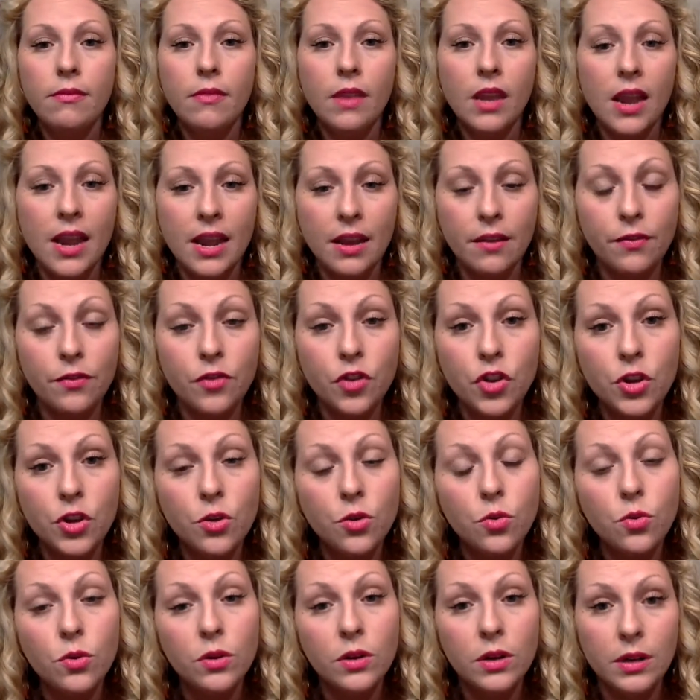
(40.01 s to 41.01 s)
If
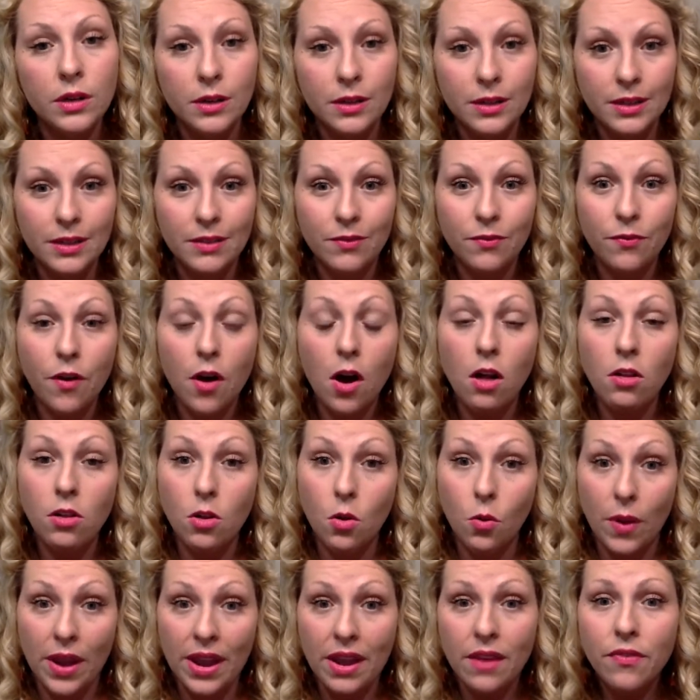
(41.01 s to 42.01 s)
you fall
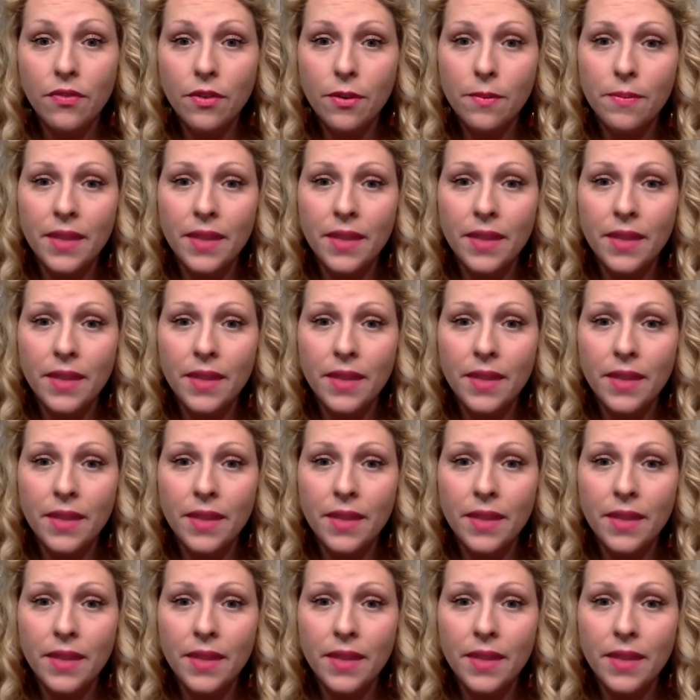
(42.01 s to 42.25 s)
away from